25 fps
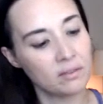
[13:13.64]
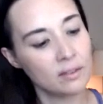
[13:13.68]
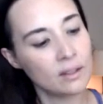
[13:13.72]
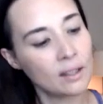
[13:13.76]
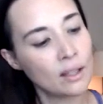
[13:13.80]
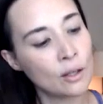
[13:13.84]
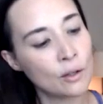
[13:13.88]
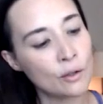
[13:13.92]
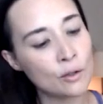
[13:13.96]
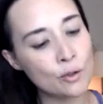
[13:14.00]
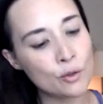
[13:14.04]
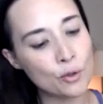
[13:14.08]

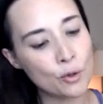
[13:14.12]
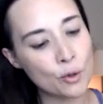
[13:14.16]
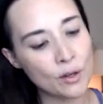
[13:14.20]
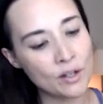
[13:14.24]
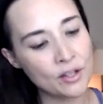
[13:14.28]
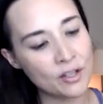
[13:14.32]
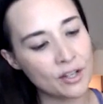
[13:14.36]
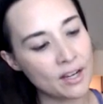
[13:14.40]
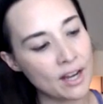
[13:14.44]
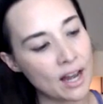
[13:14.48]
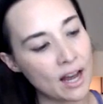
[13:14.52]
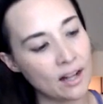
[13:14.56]

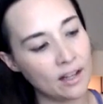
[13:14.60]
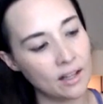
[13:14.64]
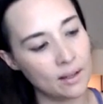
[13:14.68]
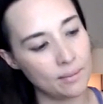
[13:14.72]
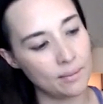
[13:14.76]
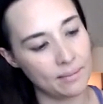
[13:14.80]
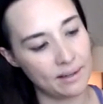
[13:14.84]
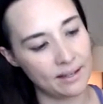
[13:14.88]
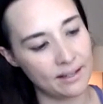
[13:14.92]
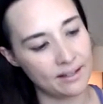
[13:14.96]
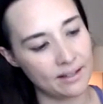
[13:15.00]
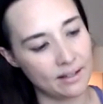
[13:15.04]
nutrition
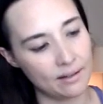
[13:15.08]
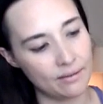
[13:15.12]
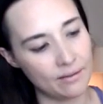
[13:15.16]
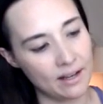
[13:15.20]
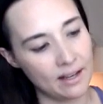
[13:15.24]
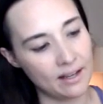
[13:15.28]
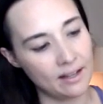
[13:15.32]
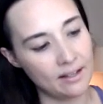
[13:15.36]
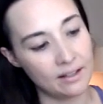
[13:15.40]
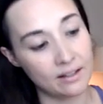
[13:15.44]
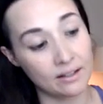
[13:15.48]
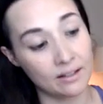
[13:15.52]
element of
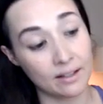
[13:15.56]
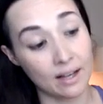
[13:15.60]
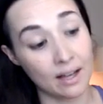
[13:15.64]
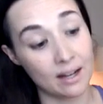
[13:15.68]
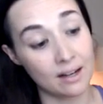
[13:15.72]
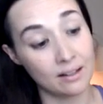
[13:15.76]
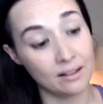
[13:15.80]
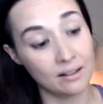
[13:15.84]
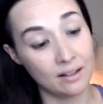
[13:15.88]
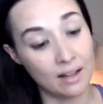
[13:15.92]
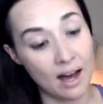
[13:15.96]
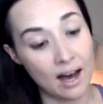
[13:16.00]
it. It's got a
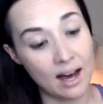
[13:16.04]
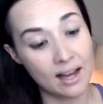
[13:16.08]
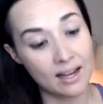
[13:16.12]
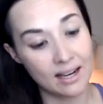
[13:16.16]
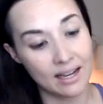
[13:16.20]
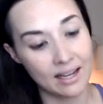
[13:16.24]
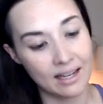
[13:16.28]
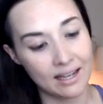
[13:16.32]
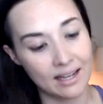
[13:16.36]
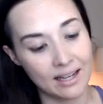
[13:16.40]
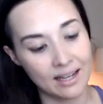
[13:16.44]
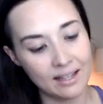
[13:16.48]
lot
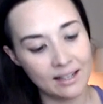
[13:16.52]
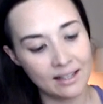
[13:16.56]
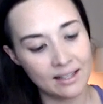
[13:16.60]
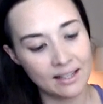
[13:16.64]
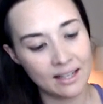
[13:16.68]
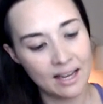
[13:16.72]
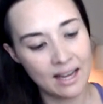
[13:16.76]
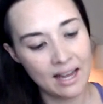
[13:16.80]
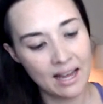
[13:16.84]
in it.